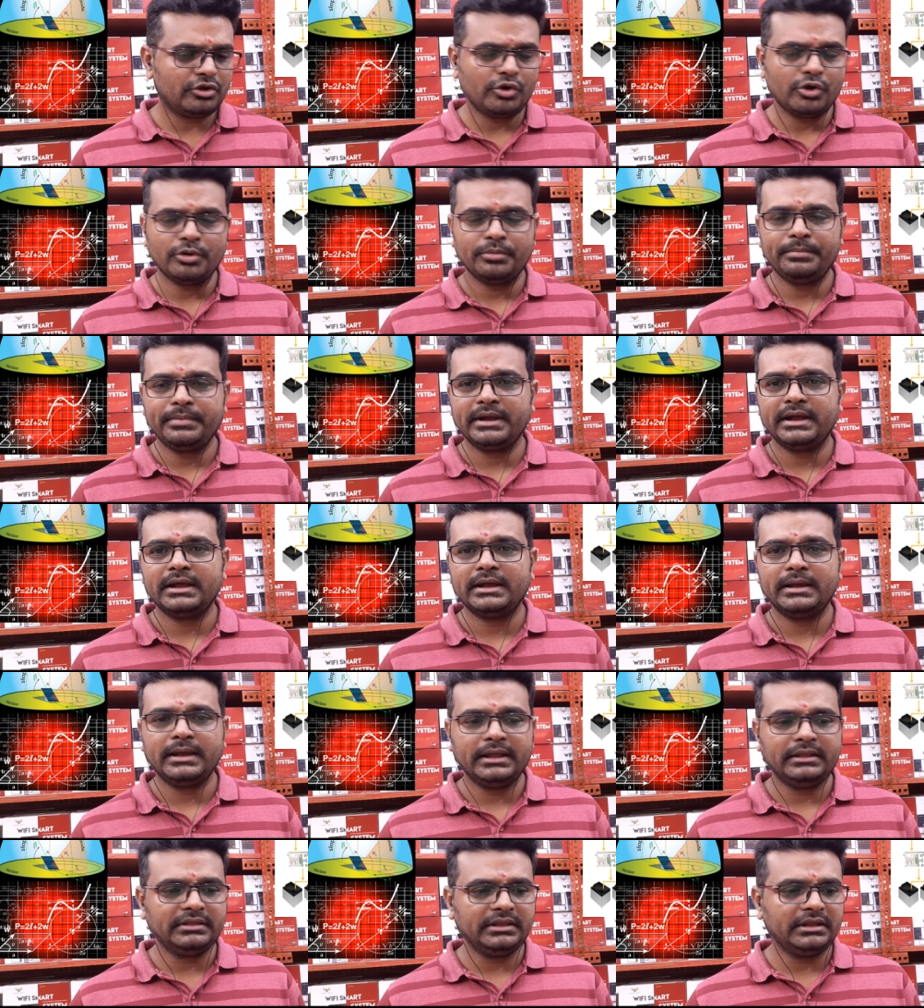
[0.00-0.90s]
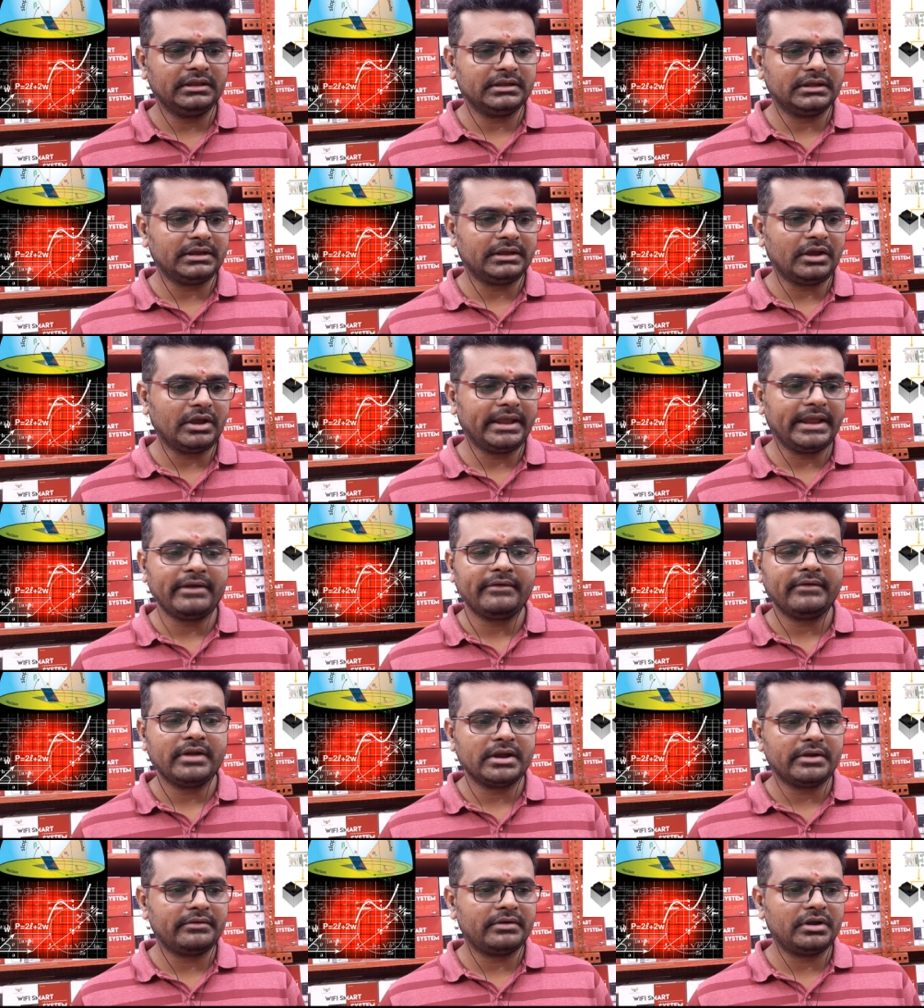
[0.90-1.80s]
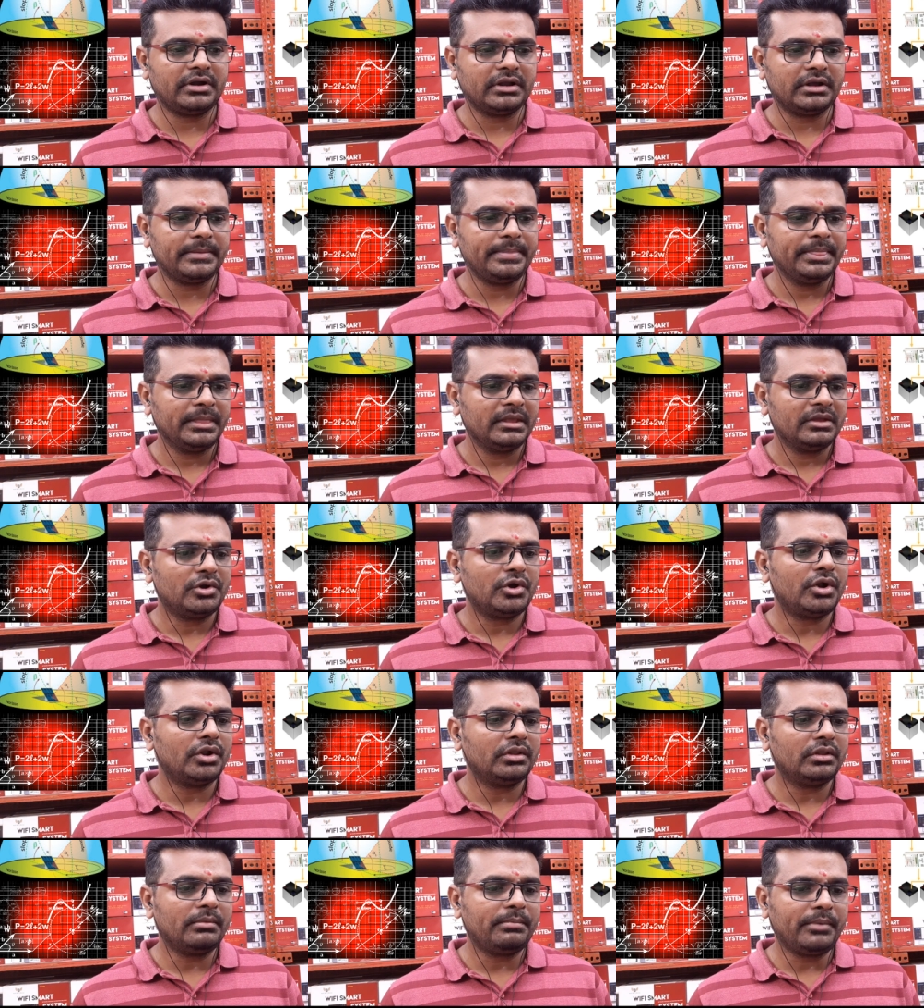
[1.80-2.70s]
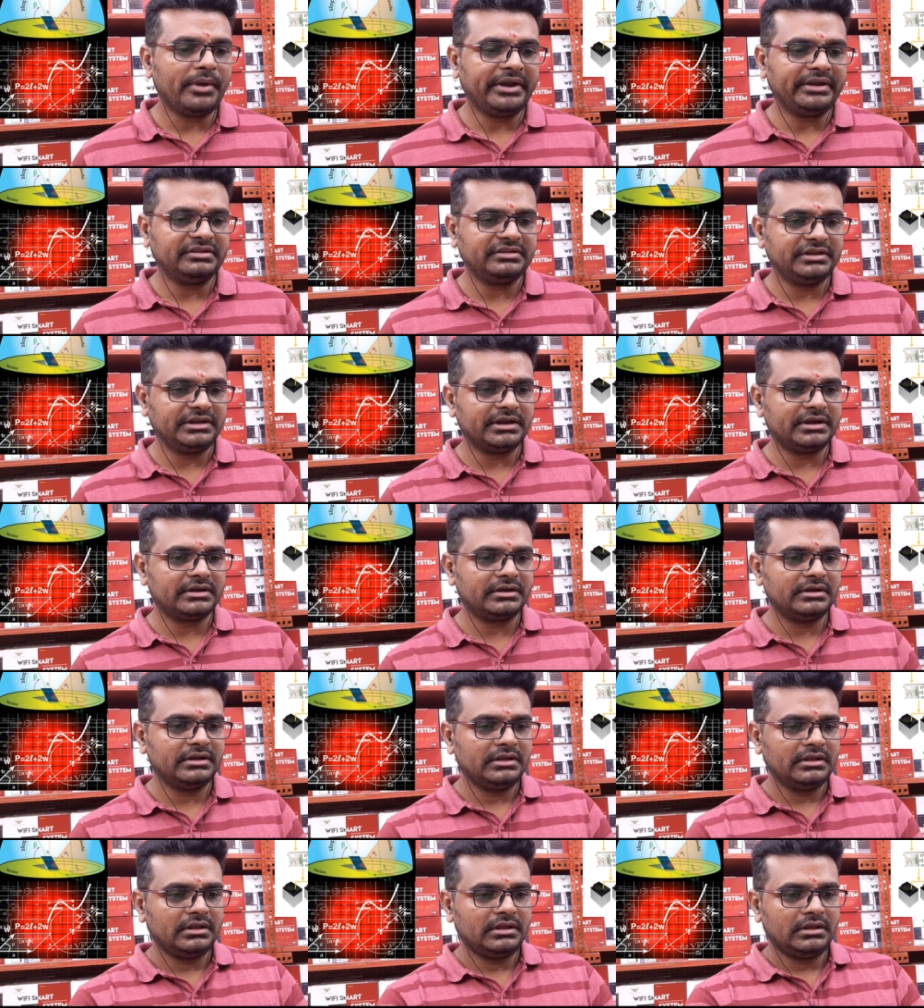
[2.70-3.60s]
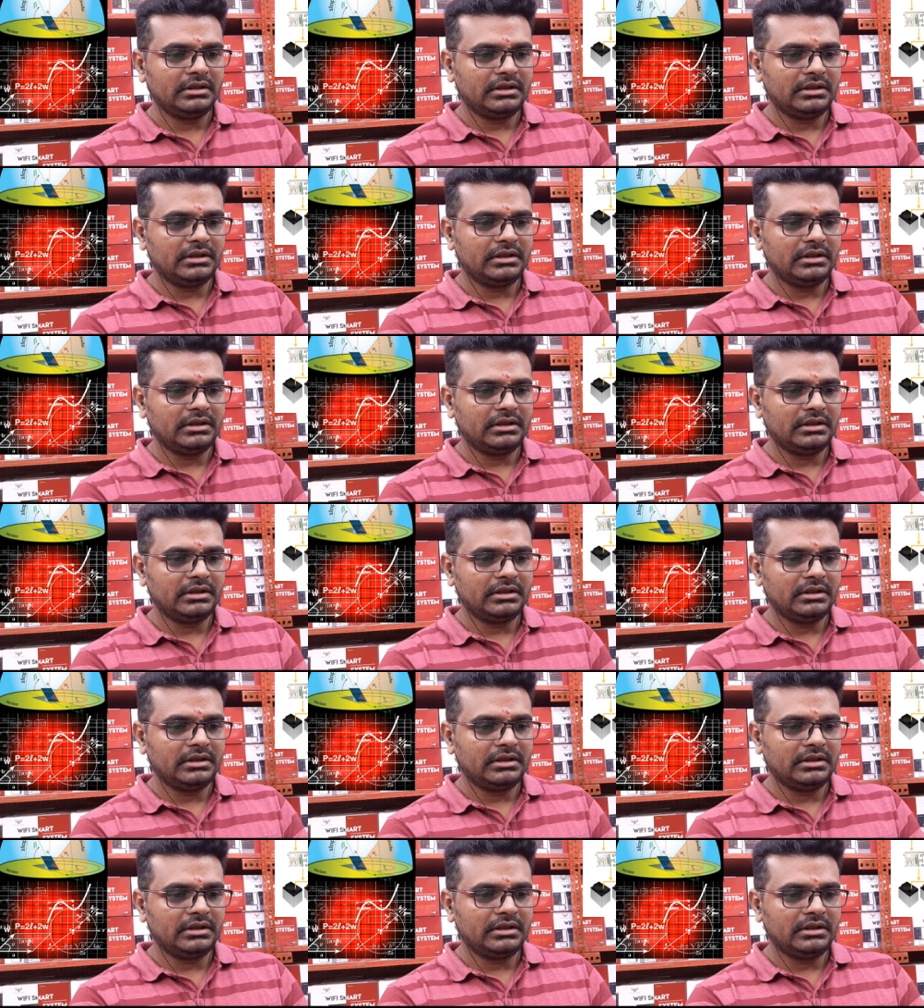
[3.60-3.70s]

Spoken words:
have covered all the points here.